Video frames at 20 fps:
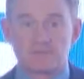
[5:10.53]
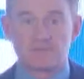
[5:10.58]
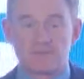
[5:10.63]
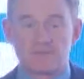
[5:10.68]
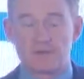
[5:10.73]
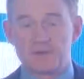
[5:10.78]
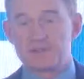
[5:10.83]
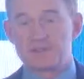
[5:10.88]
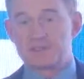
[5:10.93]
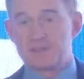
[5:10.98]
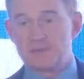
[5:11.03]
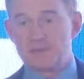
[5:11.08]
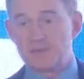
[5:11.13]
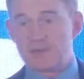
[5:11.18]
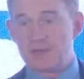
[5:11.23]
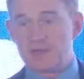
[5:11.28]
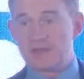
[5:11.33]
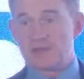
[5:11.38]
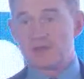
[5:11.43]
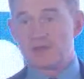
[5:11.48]
very
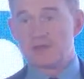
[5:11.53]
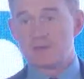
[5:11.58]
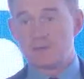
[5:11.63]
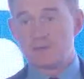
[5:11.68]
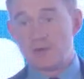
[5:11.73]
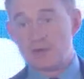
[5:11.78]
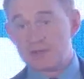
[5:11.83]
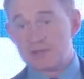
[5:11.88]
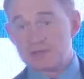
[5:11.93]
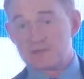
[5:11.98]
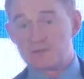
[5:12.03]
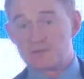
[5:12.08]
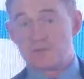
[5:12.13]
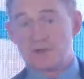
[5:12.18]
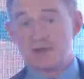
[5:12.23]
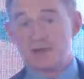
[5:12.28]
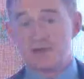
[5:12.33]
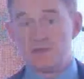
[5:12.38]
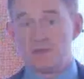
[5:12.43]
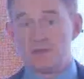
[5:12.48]
simply put,
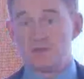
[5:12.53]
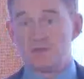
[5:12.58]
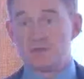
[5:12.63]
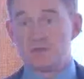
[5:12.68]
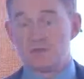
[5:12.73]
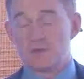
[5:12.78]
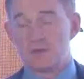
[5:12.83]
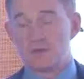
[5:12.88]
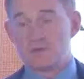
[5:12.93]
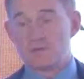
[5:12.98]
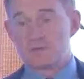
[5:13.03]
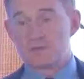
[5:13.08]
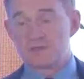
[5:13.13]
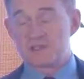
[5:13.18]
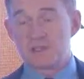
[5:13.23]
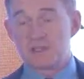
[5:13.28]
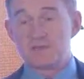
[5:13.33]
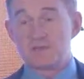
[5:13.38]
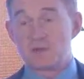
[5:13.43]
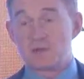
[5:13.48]
when you
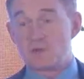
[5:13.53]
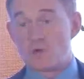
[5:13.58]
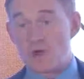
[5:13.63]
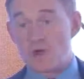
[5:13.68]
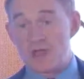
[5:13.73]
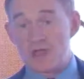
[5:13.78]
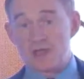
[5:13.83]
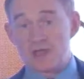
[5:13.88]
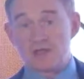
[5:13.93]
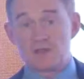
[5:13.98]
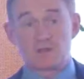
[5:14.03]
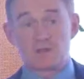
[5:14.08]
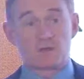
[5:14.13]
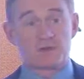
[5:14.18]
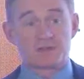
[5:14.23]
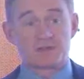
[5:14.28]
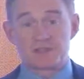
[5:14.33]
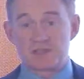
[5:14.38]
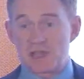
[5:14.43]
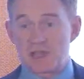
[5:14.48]
receive a grade or
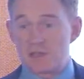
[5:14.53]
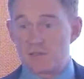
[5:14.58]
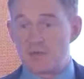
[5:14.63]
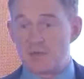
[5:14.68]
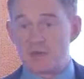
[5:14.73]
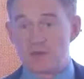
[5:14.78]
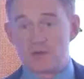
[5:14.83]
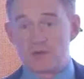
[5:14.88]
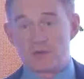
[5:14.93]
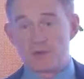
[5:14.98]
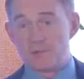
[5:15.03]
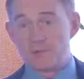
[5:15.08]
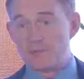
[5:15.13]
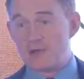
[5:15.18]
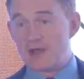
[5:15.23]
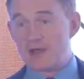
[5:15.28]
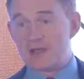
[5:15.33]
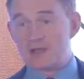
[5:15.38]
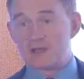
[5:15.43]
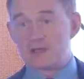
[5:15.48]
a staple or a
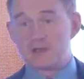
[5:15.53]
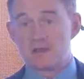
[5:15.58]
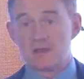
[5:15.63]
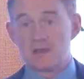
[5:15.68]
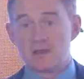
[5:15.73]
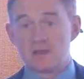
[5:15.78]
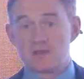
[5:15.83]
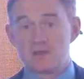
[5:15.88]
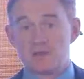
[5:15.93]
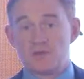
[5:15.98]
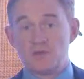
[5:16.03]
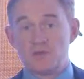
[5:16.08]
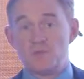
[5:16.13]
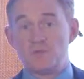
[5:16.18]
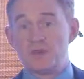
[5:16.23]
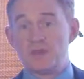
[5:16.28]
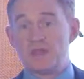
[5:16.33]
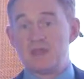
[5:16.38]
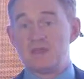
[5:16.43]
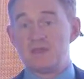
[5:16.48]
mic that you
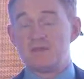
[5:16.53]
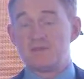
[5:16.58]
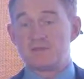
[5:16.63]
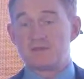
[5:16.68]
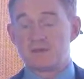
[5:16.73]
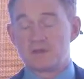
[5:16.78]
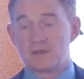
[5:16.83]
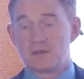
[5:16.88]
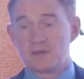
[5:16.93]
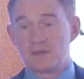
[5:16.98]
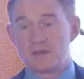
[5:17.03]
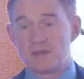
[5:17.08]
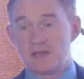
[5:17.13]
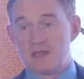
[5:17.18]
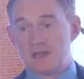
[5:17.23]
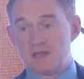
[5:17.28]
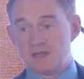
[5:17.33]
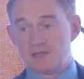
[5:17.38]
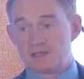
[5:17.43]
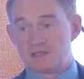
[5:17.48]
believe
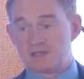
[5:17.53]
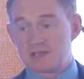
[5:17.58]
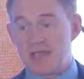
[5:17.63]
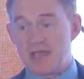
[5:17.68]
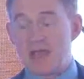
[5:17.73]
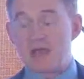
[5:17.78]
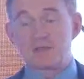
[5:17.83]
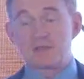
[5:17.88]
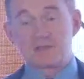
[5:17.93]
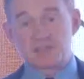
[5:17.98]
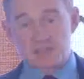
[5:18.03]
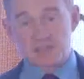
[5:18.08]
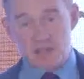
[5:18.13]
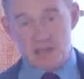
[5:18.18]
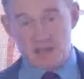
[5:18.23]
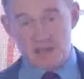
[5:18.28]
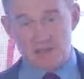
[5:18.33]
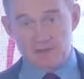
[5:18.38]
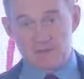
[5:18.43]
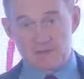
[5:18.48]
is
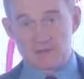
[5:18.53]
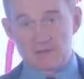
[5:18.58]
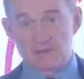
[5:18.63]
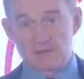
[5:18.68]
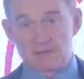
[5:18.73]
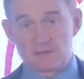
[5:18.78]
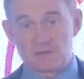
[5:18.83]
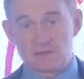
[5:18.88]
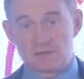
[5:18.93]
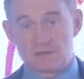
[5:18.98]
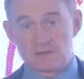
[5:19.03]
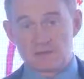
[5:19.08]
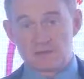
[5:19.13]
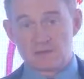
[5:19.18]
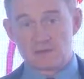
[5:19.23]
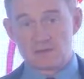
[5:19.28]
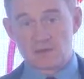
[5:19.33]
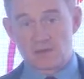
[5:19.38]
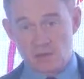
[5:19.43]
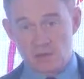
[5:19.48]
outside
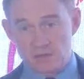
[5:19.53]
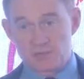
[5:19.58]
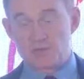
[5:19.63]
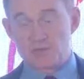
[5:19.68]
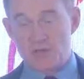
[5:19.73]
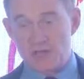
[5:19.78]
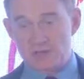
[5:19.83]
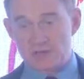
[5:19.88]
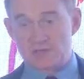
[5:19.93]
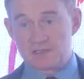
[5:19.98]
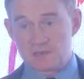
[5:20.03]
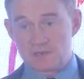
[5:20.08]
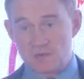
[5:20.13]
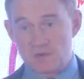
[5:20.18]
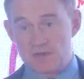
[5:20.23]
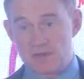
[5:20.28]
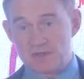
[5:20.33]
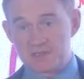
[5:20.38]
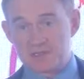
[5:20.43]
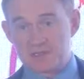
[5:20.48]
the contracted
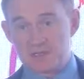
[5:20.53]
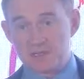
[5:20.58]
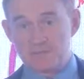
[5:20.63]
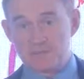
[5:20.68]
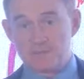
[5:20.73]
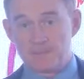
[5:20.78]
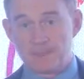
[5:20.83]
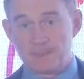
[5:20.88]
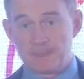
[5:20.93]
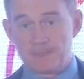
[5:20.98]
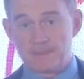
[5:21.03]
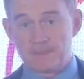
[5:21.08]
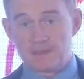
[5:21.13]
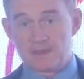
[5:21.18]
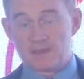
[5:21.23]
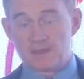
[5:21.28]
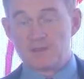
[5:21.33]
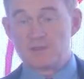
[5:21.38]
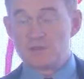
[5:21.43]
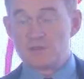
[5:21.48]
quality,
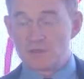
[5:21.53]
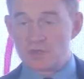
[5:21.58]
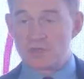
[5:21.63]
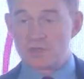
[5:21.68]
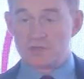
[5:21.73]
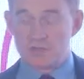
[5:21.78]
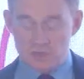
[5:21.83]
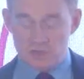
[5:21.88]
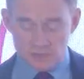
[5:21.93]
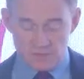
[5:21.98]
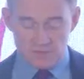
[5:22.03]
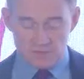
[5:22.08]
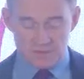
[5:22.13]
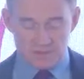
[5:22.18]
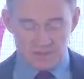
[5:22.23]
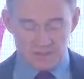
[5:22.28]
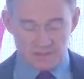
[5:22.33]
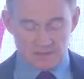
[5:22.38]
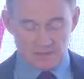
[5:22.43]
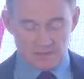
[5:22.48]
you can
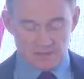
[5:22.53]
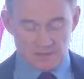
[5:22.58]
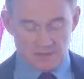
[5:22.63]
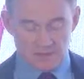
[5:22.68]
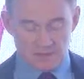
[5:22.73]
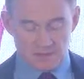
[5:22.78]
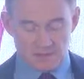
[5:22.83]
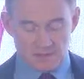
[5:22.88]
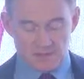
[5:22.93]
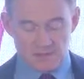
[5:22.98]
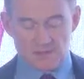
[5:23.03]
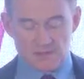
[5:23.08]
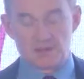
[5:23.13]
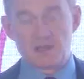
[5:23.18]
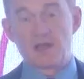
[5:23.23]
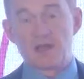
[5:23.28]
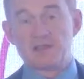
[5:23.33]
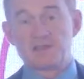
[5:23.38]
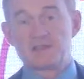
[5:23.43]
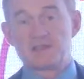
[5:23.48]
use the
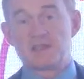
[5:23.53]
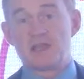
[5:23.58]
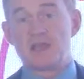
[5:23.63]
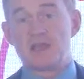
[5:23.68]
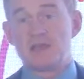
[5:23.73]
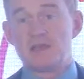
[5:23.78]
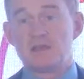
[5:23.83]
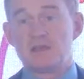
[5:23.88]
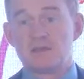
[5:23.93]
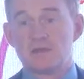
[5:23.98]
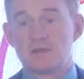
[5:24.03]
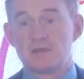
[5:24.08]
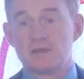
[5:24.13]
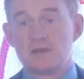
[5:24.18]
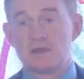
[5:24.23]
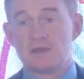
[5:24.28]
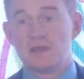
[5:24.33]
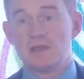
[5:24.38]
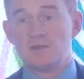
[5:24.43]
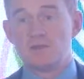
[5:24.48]
ICA
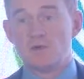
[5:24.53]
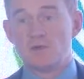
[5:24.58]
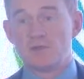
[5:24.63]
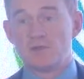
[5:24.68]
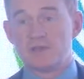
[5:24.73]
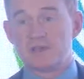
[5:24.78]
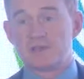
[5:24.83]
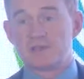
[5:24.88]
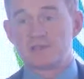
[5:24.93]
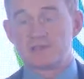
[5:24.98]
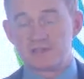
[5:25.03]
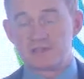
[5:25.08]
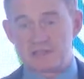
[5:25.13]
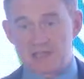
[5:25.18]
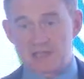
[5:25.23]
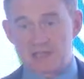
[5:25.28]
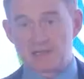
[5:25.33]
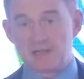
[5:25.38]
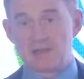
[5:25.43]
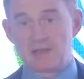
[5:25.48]
in order to
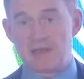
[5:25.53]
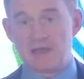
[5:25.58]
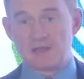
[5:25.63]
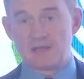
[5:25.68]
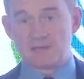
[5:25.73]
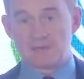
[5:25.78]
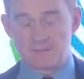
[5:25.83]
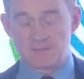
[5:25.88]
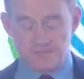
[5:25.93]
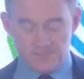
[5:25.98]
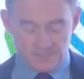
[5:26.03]
settle that.